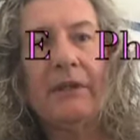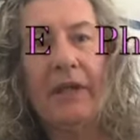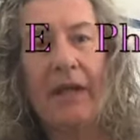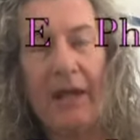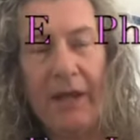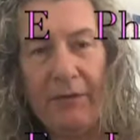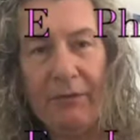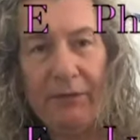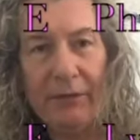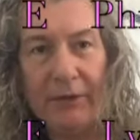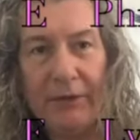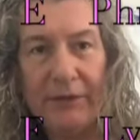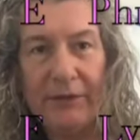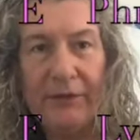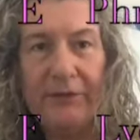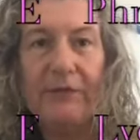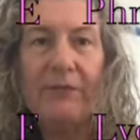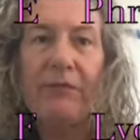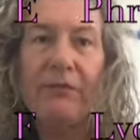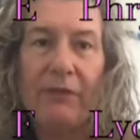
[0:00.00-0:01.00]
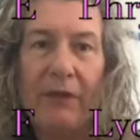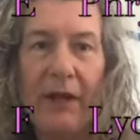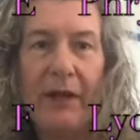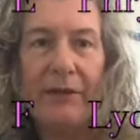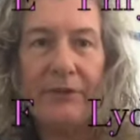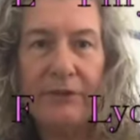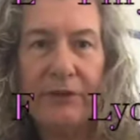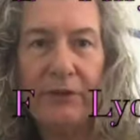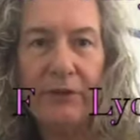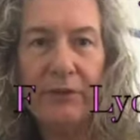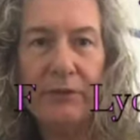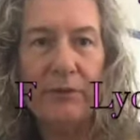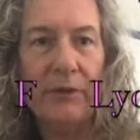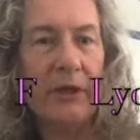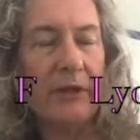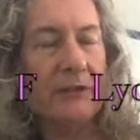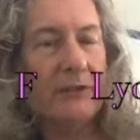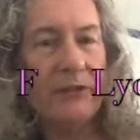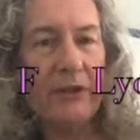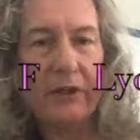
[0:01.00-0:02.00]
F Lydian flat 2,
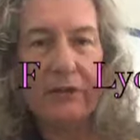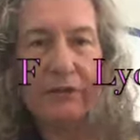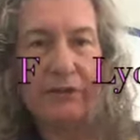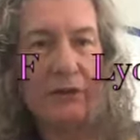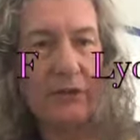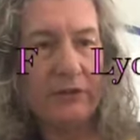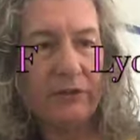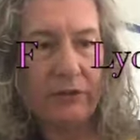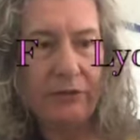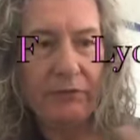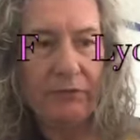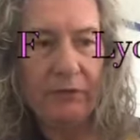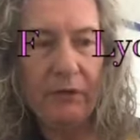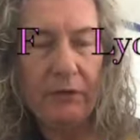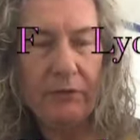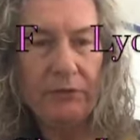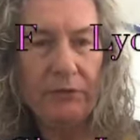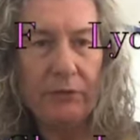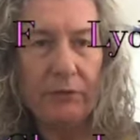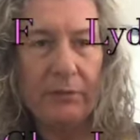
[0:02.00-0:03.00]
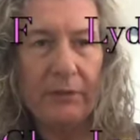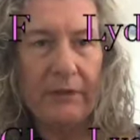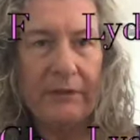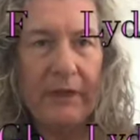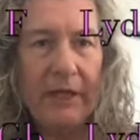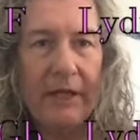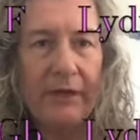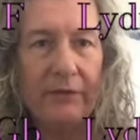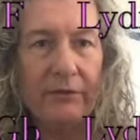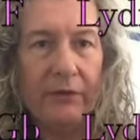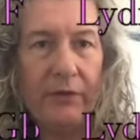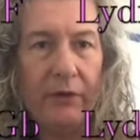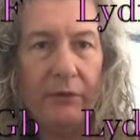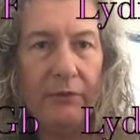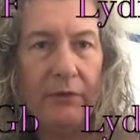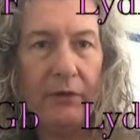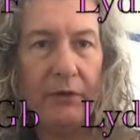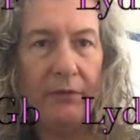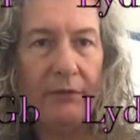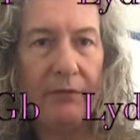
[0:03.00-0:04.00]
etc. It just flows all the way down. You know, if
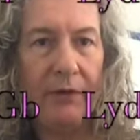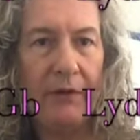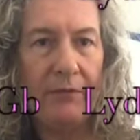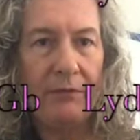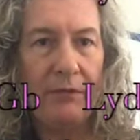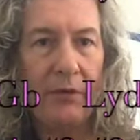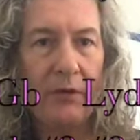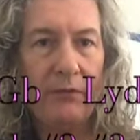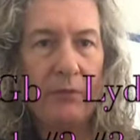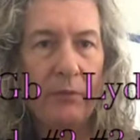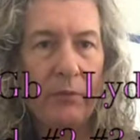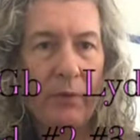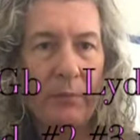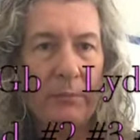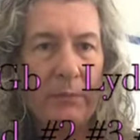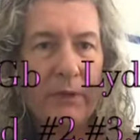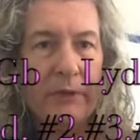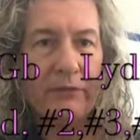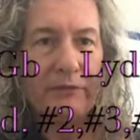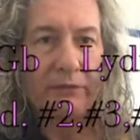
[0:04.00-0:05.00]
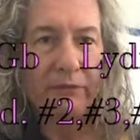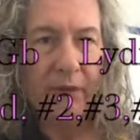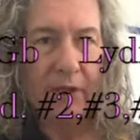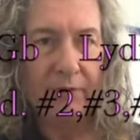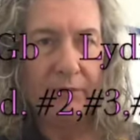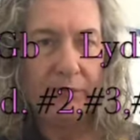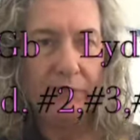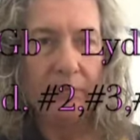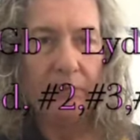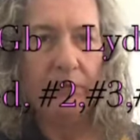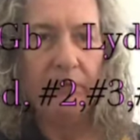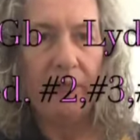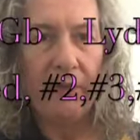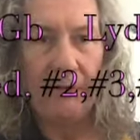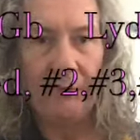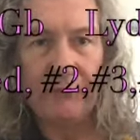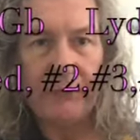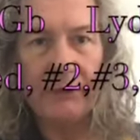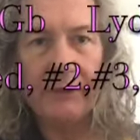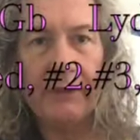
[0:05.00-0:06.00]
you've got a flat 5 at one bit, it's flat 4,
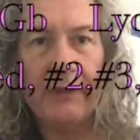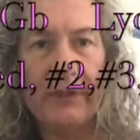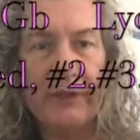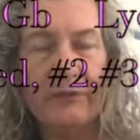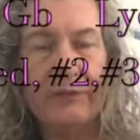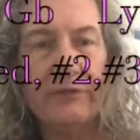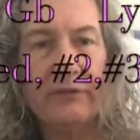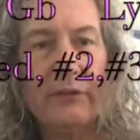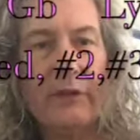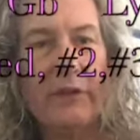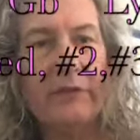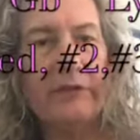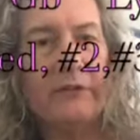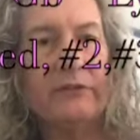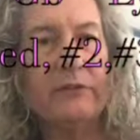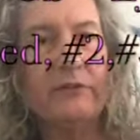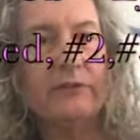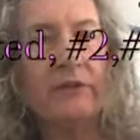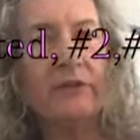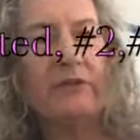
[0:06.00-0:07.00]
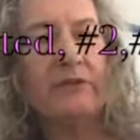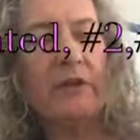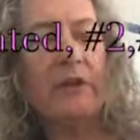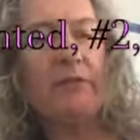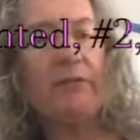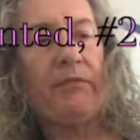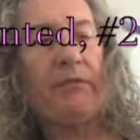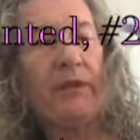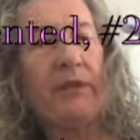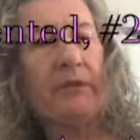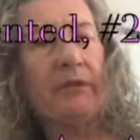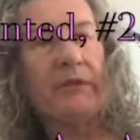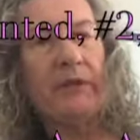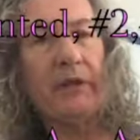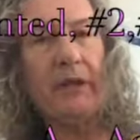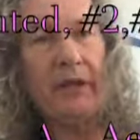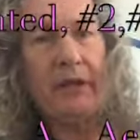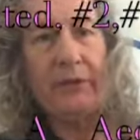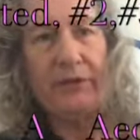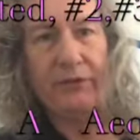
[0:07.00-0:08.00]
flat 3. It's the same thing on
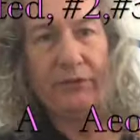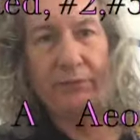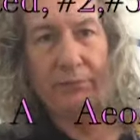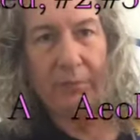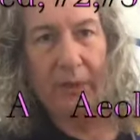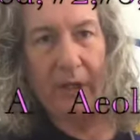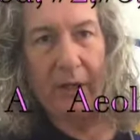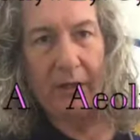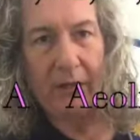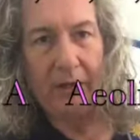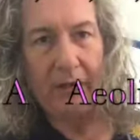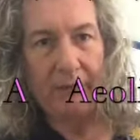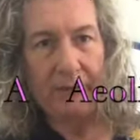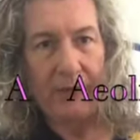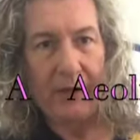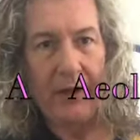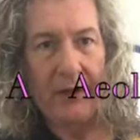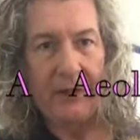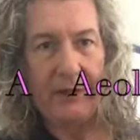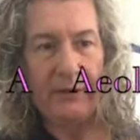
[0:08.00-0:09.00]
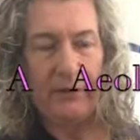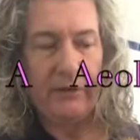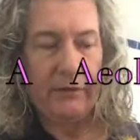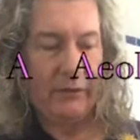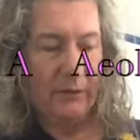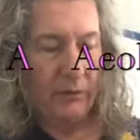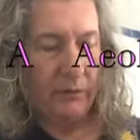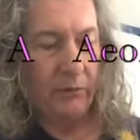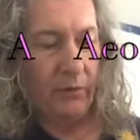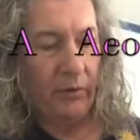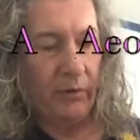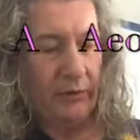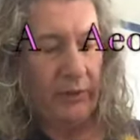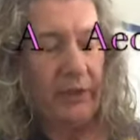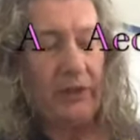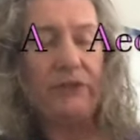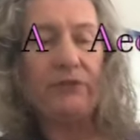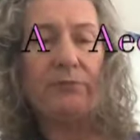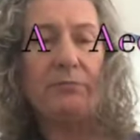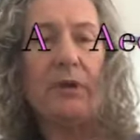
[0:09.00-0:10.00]
each part of that, you know, on
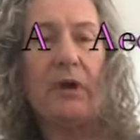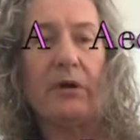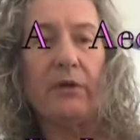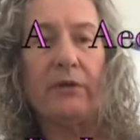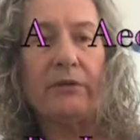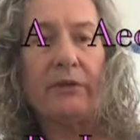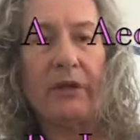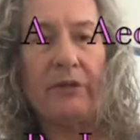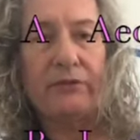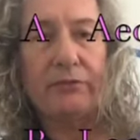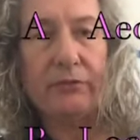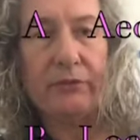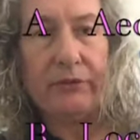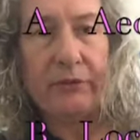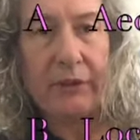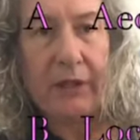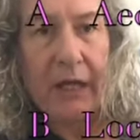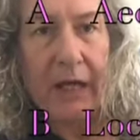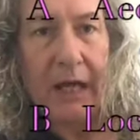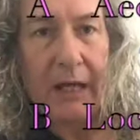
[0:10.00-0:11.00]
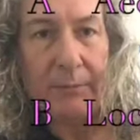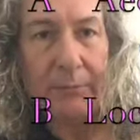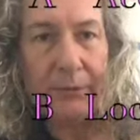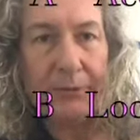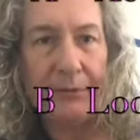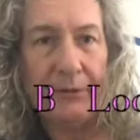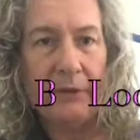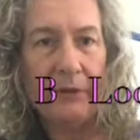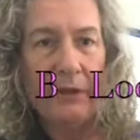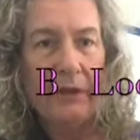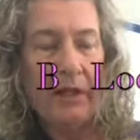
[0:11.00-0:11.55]
each mode. That's what's going to happen.